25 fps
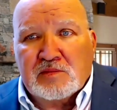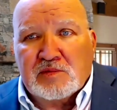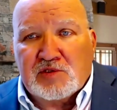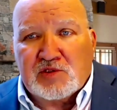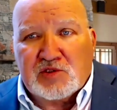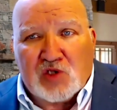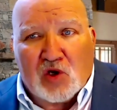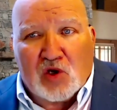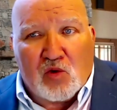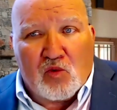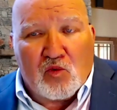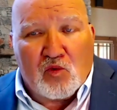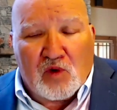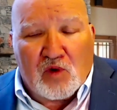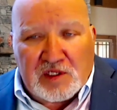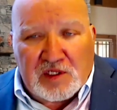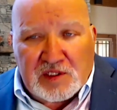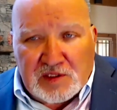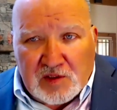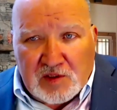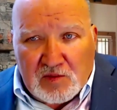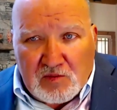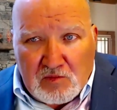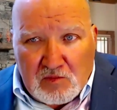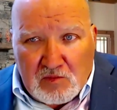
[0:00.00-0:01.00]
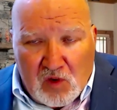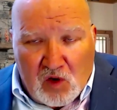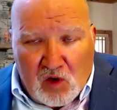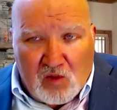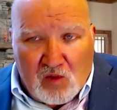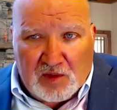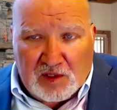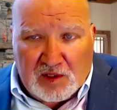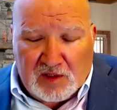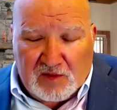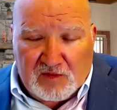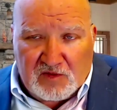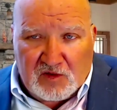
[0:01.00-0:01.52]
Don't waste a
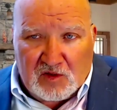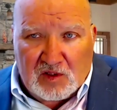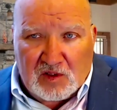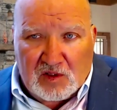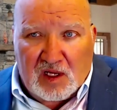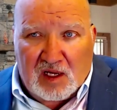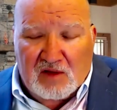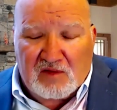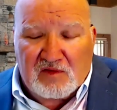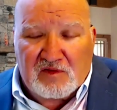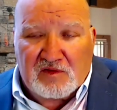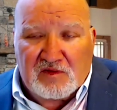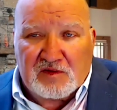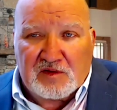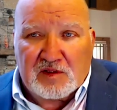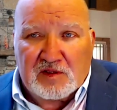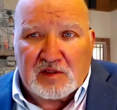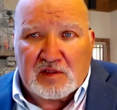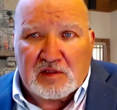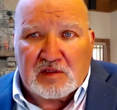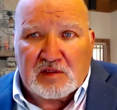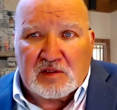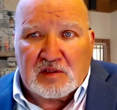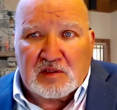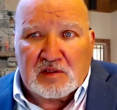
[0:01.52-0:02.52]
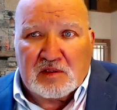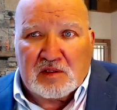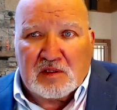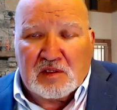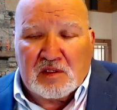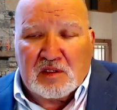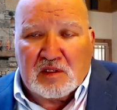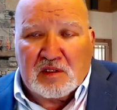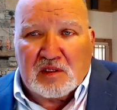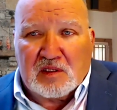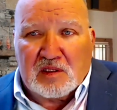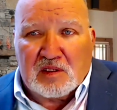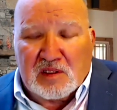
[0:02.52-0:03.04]
moment of your life.
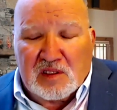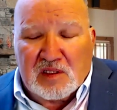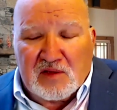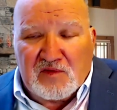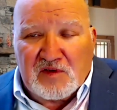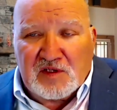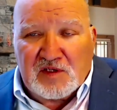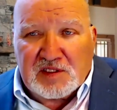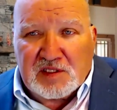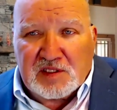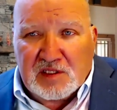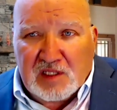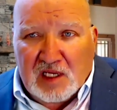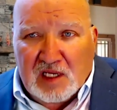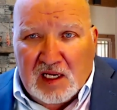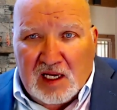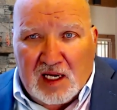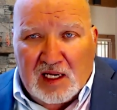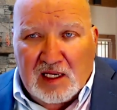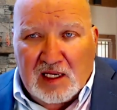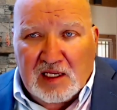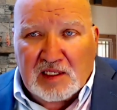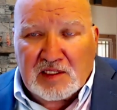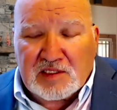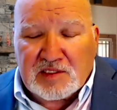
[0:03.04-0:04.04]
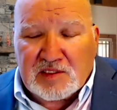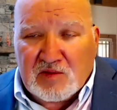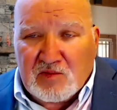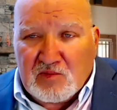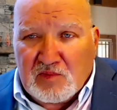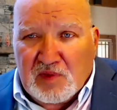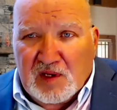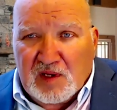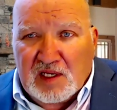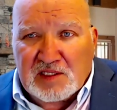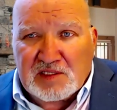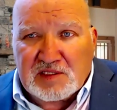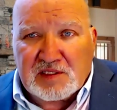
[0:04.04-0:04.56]
Live it to the highest and
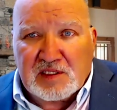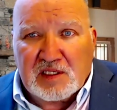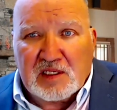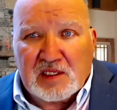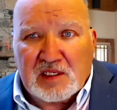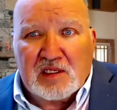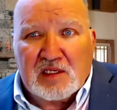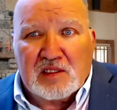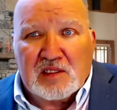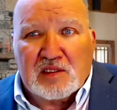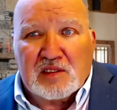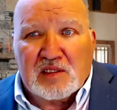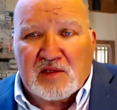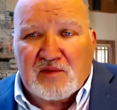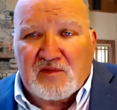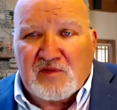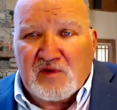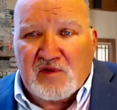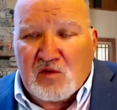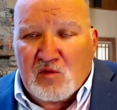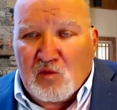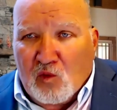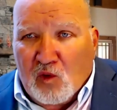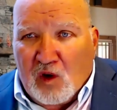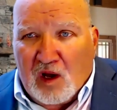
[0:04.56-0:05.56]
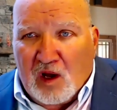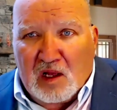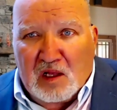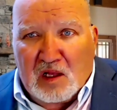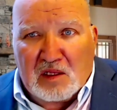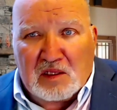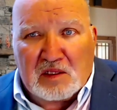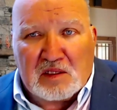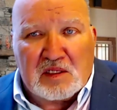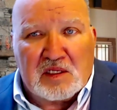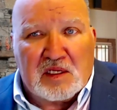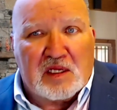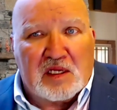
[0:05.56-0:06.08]
best. Live it well.
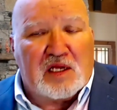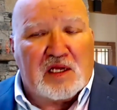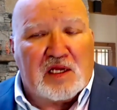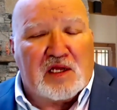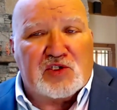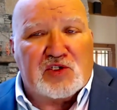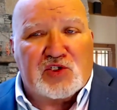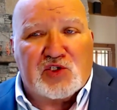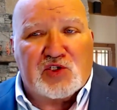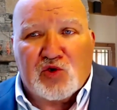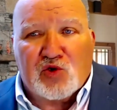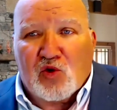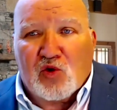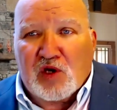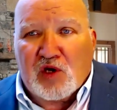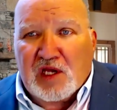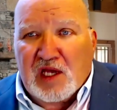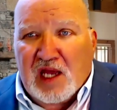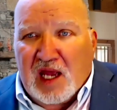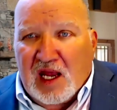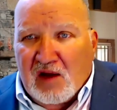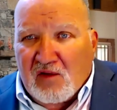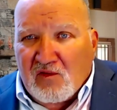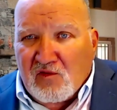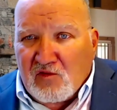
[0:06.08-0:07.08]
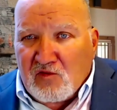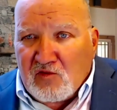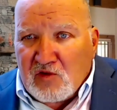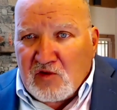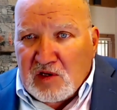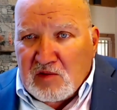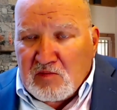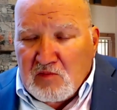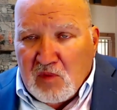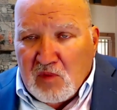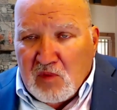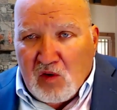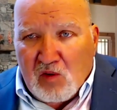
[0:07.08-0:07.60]
Enjoy every
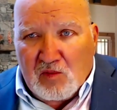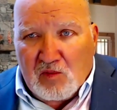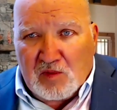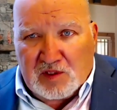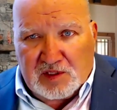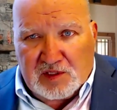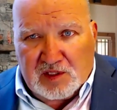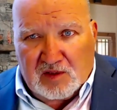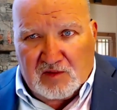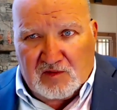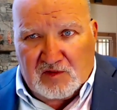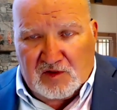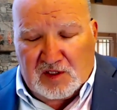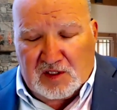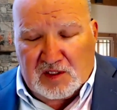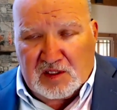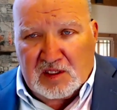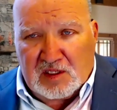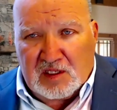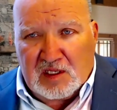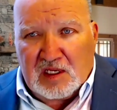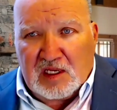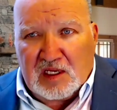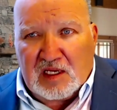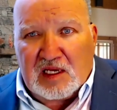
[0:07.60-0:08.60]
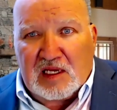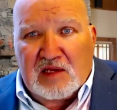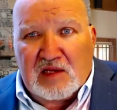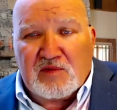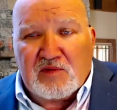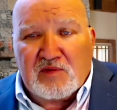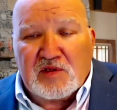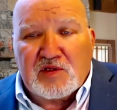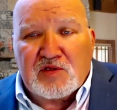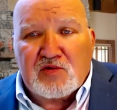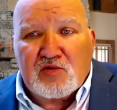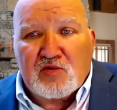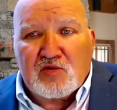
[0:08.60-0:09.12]
moment of it, even
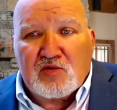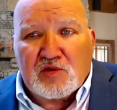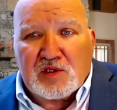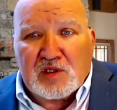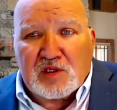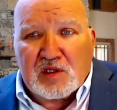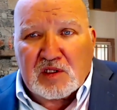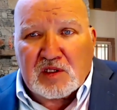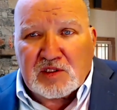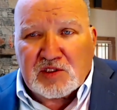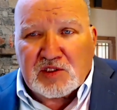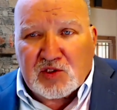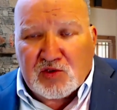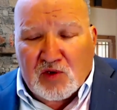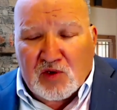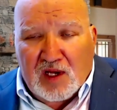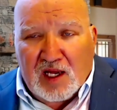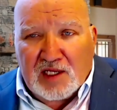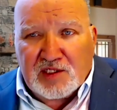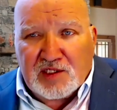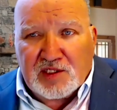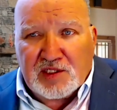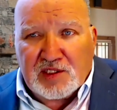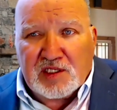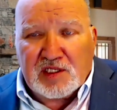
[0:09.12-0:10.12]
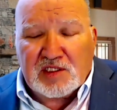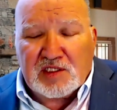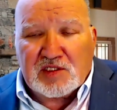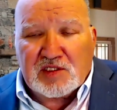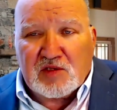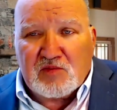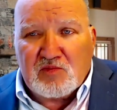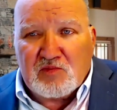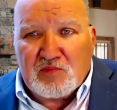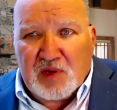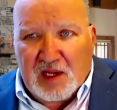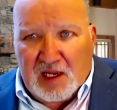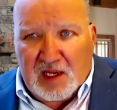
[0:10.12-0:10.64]
through the tragedies
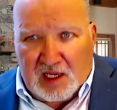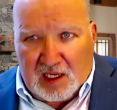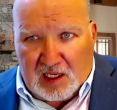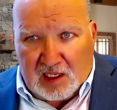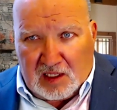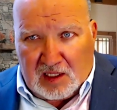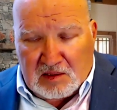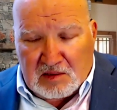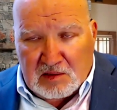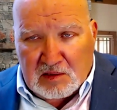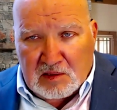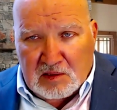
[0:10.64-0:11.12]
and pain.